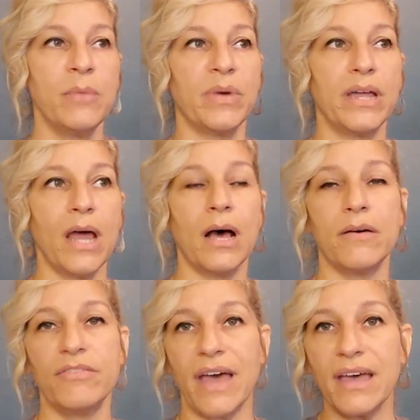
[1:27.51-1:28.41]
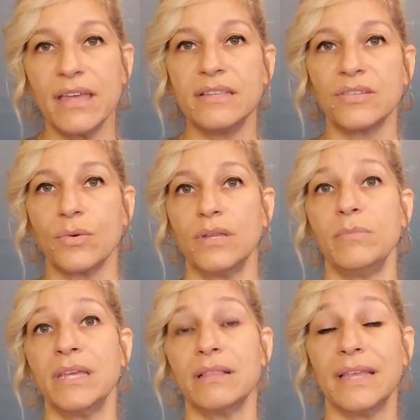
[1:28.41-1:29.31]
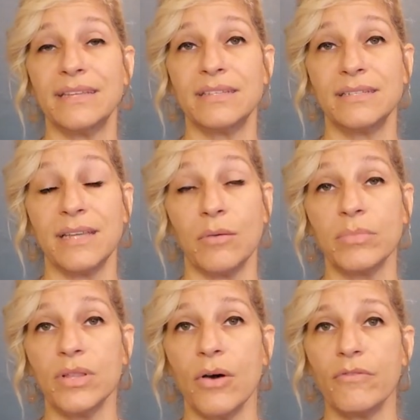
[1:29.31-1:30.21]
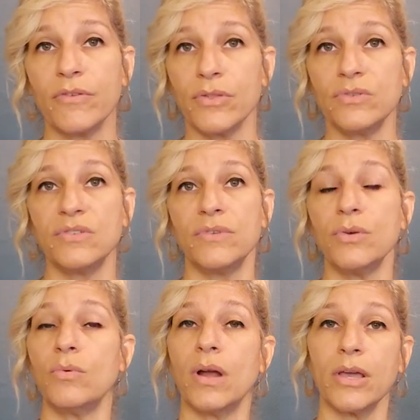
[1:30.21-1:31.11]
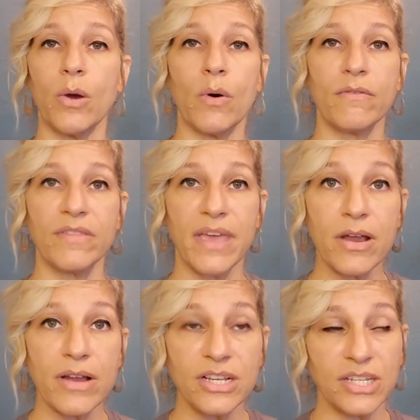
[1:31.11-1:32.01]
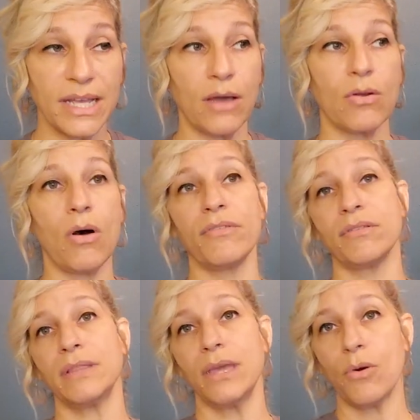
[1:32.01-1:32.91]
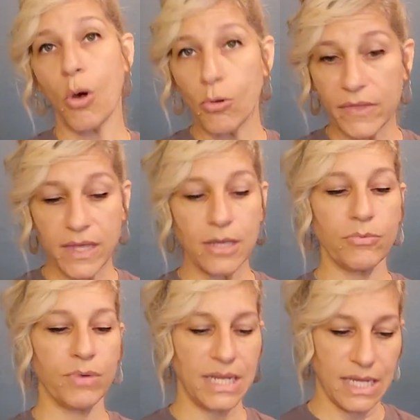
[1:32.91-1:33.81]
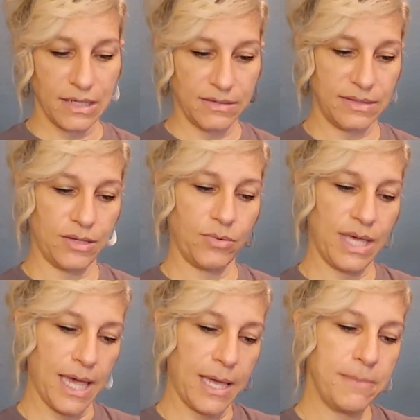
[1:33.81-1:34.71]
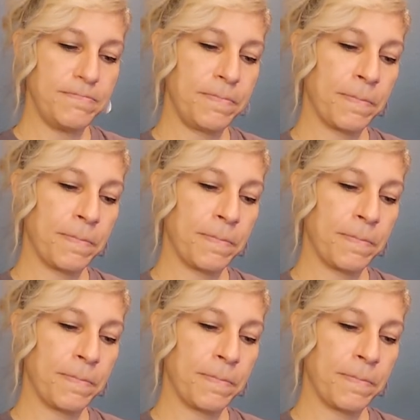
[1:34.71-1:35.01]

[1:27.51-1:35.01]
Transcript: But that is going to be linked down below for those of you who want to go over there and check out all the Leo-only readings, okay?